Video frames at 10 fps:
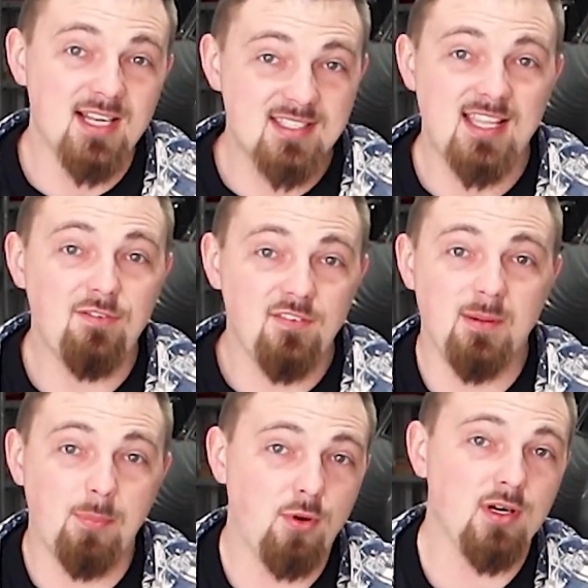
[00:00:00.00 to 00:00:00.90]
That's
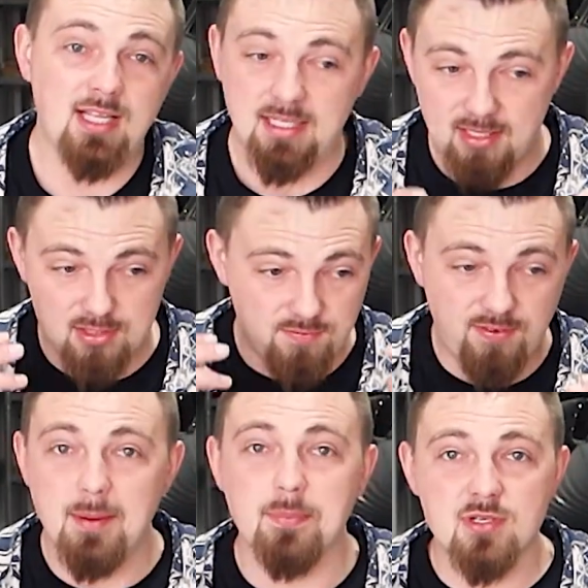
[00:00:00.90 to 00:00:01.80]
definitely important, like these
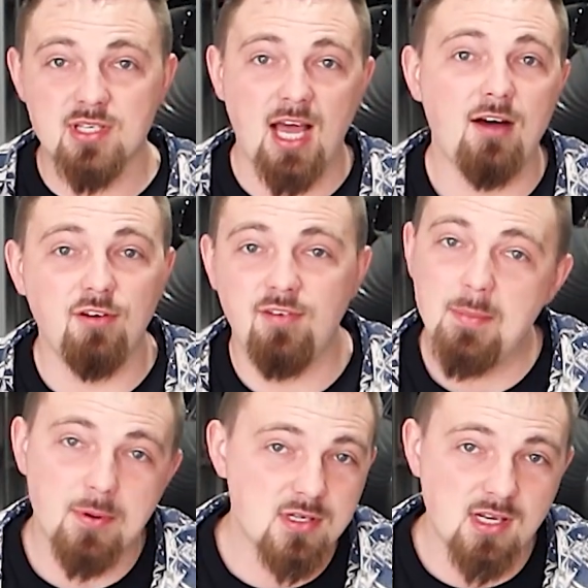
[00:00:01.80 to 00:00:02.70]
Vipers, Calvo
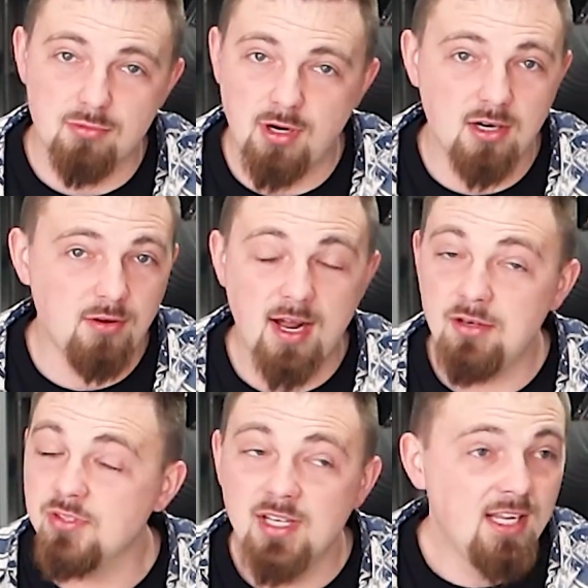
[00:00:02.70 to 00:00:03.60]
Vipers that are running
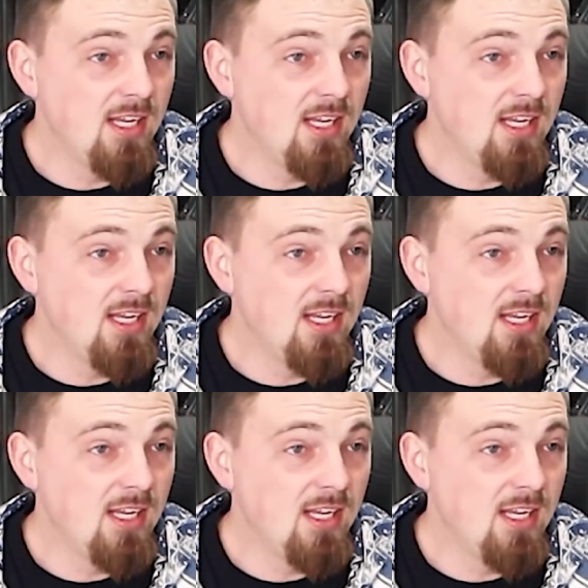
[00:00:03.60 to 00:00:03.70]
around.